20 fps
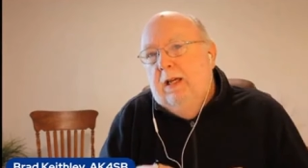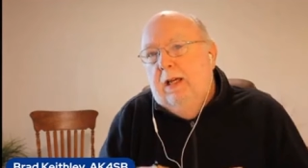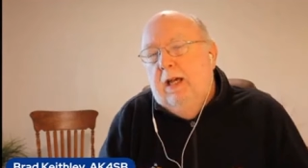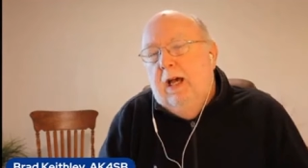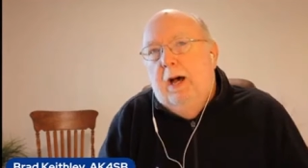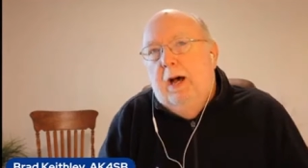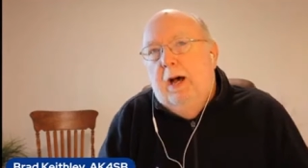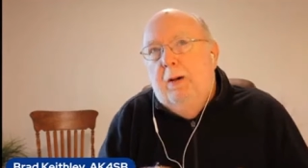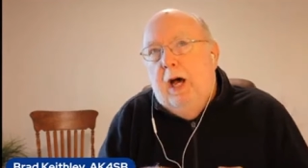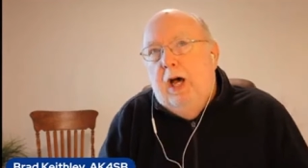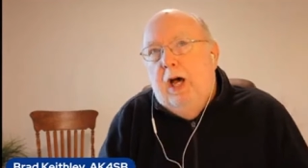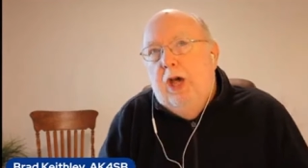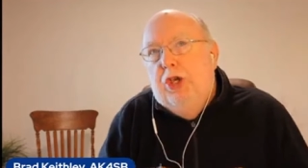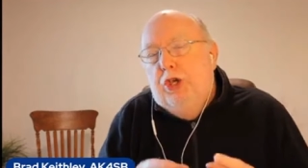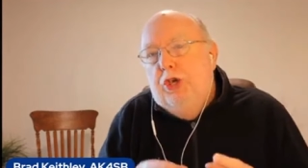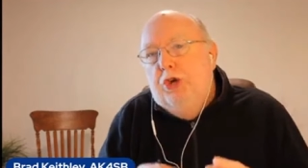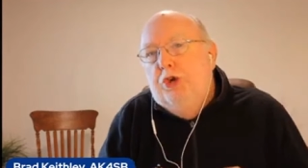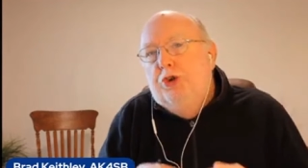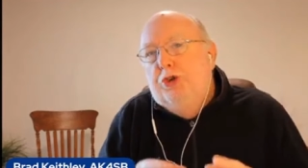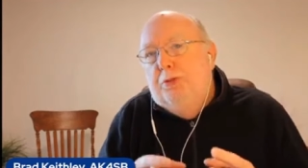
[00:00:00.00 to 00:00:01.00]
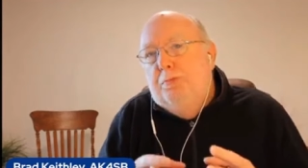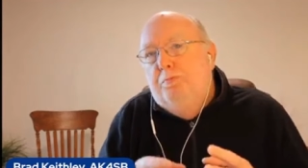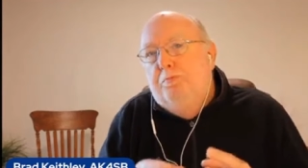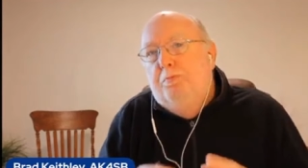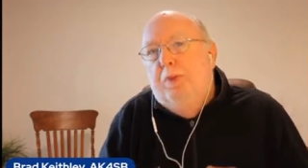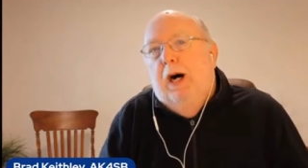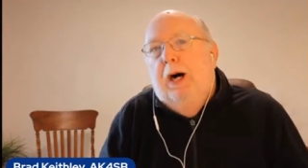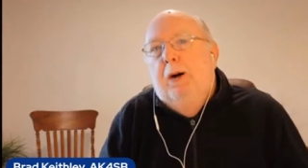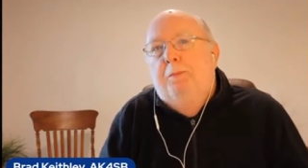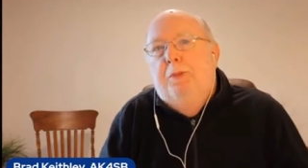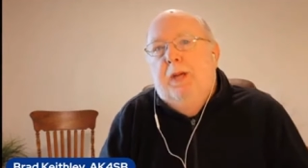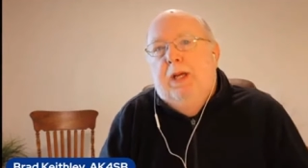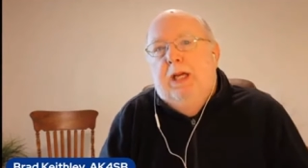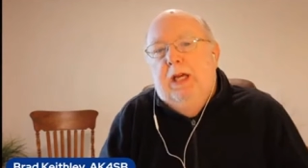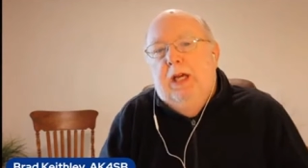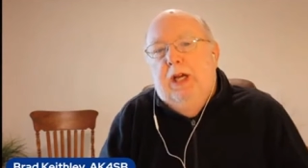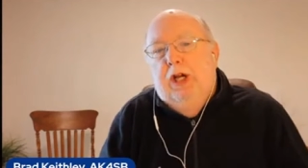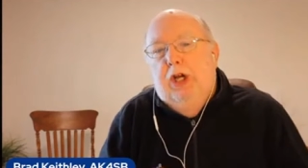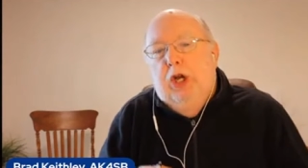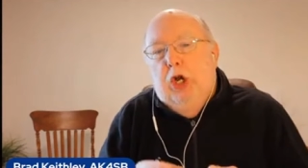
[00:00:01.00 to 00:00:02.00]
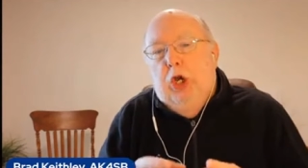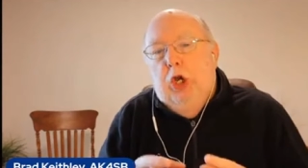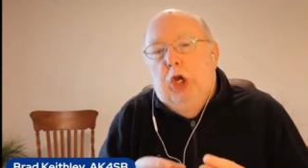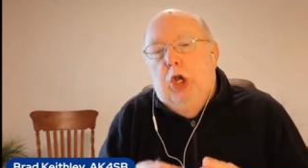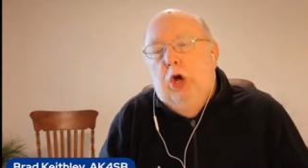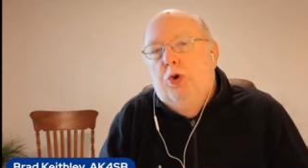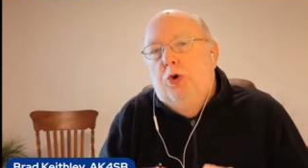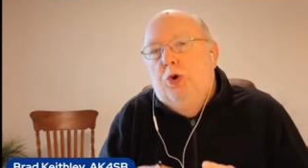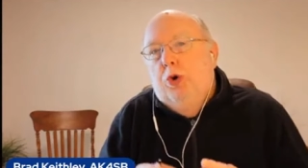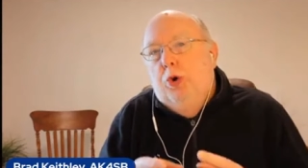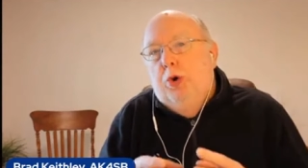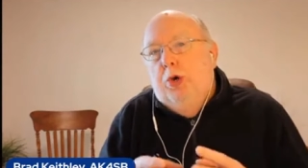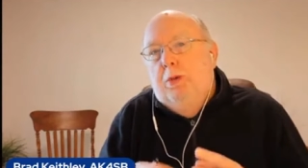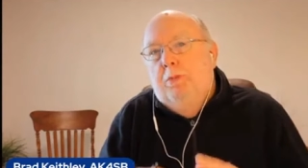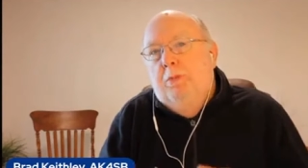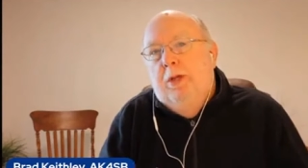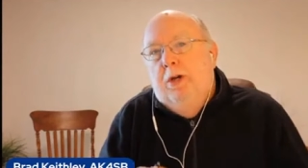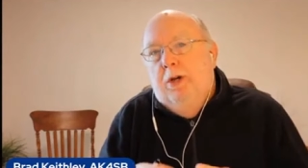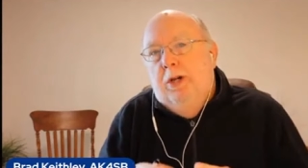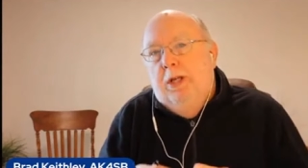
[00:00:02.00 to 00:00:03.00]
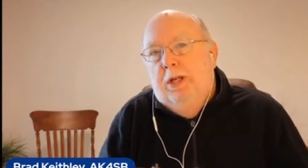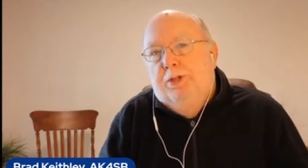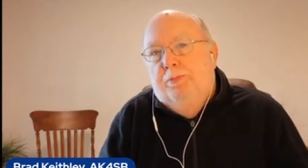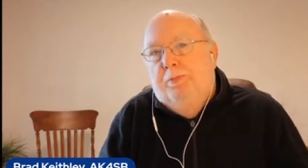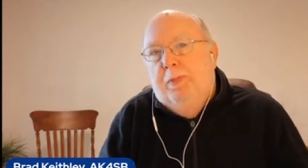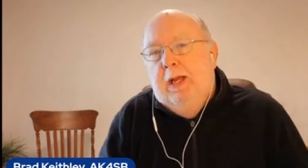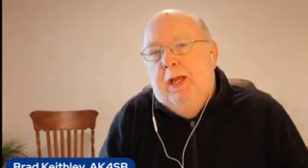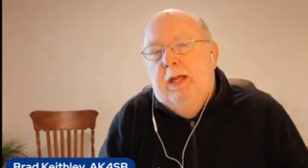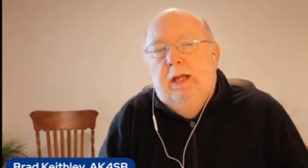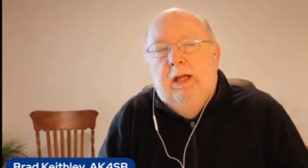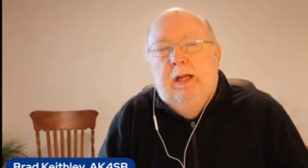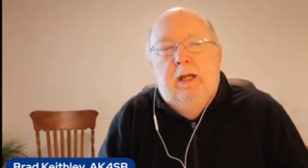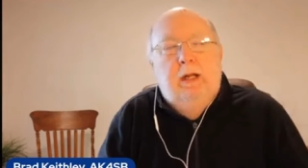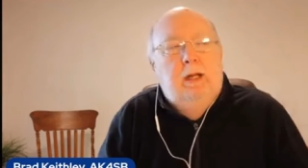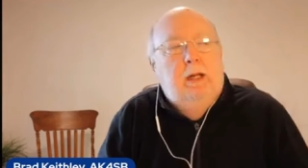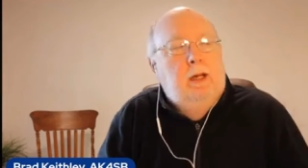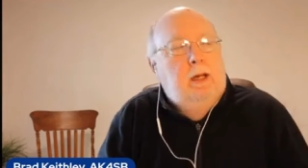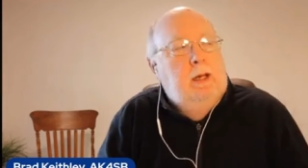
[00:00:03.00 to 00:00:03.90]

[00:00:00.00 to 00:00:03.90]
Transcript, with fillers: a, a huge bump in local community spending